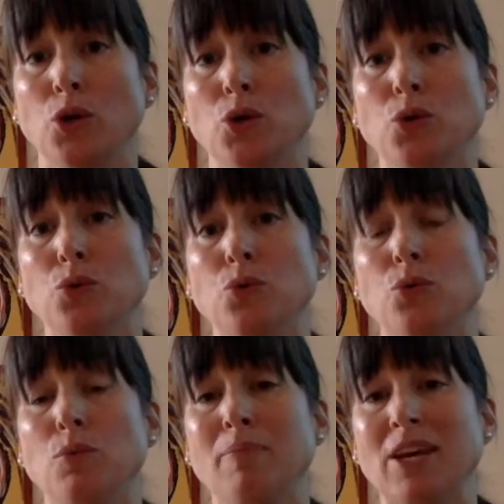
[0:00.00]

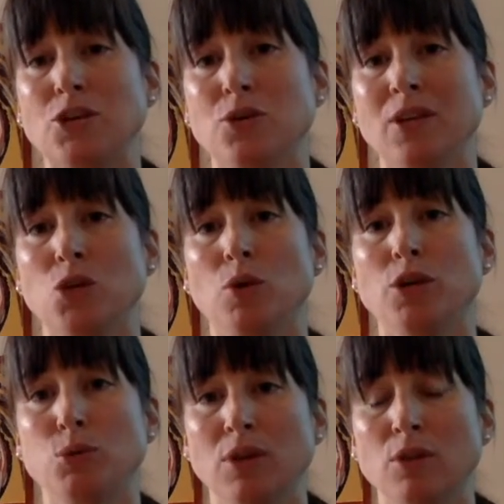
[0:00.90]
you make sure that you are
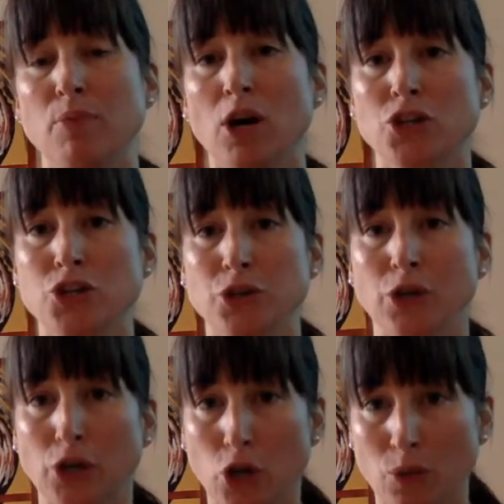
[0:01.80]
doing the
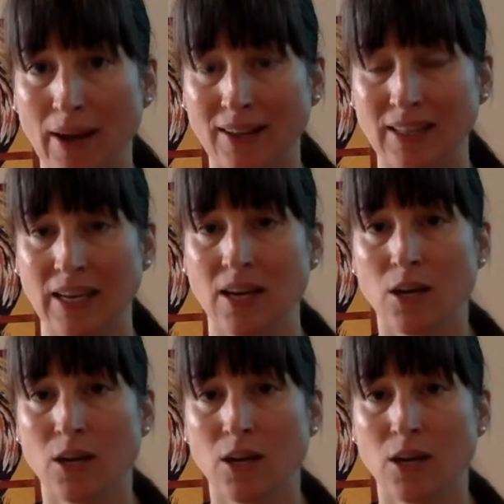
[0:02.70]
posture correctly.